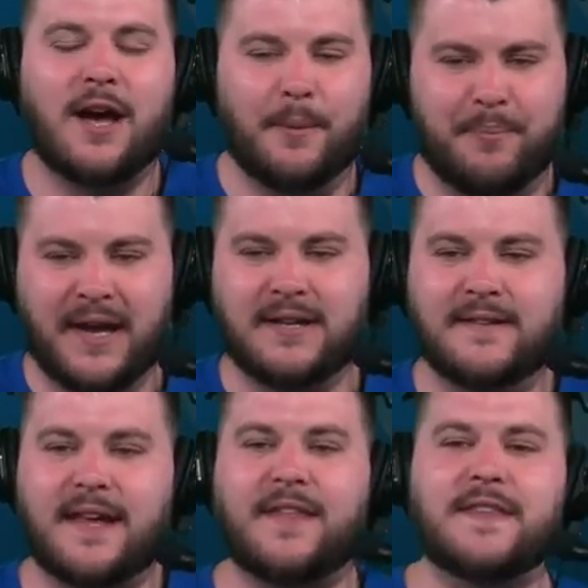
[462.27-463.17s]

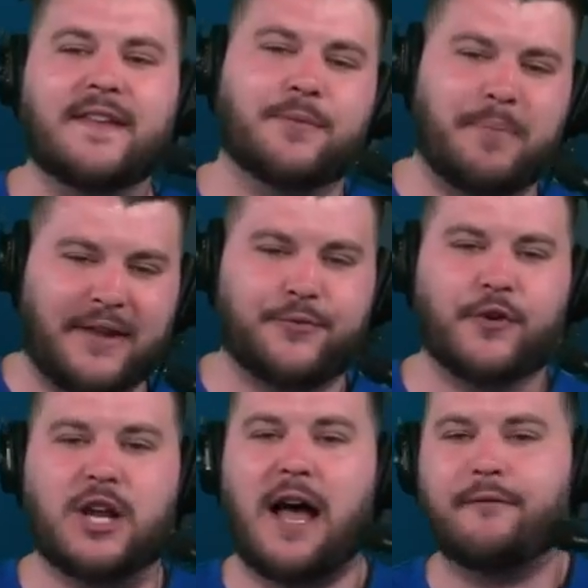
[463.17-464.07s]
opinions. I think that's best
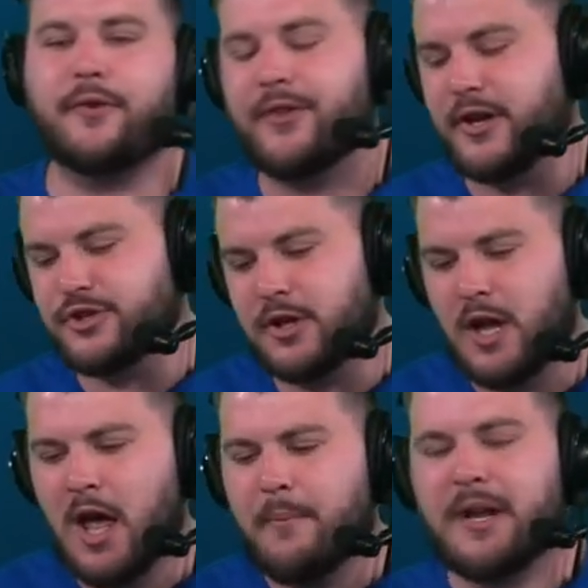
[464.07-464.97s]
for conversation.
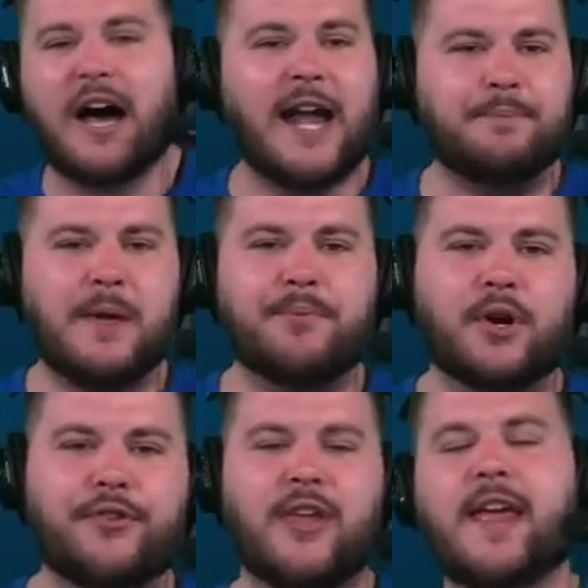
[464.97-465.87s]
But a lot of people
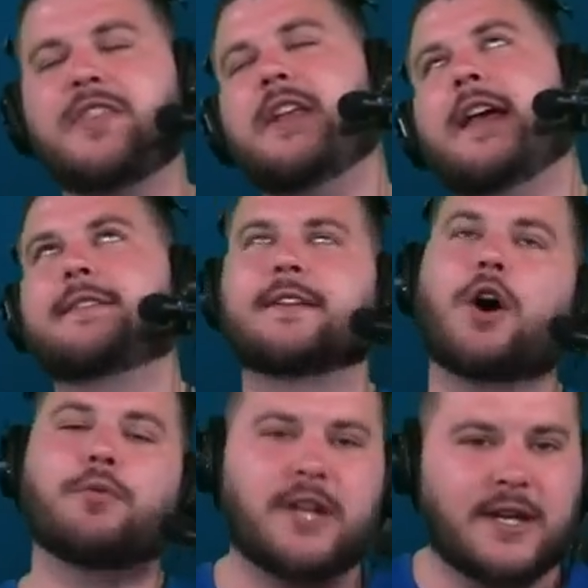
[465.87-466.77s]
are saying the Knicks
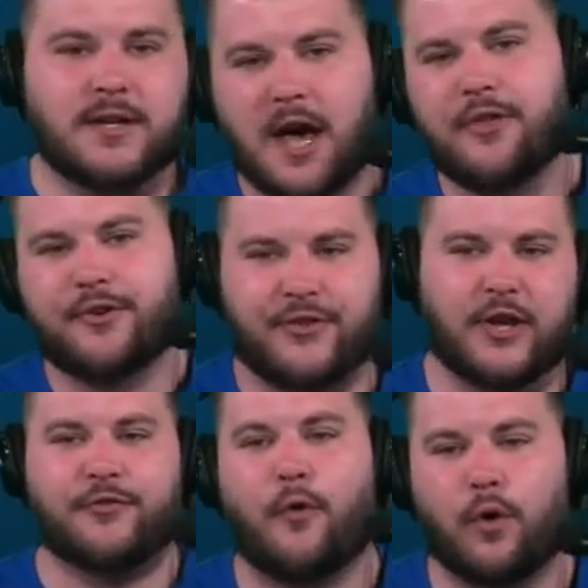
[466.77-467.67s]
don't need another
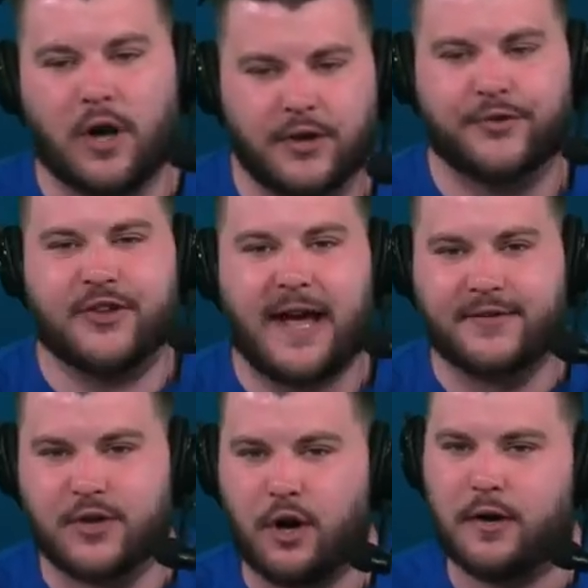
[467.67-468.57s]
6'4
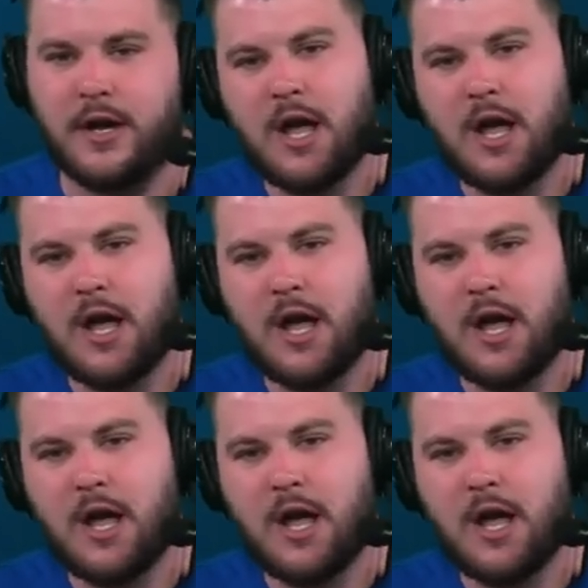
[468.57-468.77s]
undersized guard.